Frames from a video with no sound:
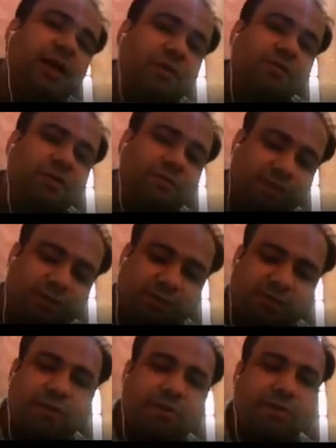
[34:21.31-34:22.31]
This is a kind of
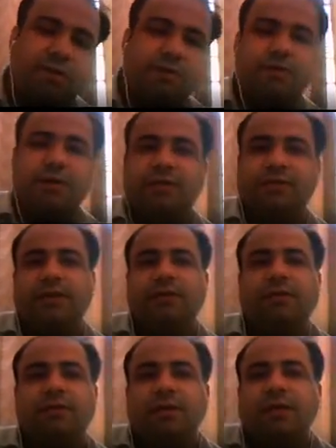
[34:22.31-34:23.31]
surface discontinuity, if you
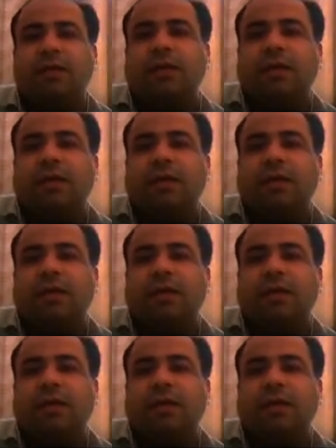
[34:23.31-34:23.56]
understand.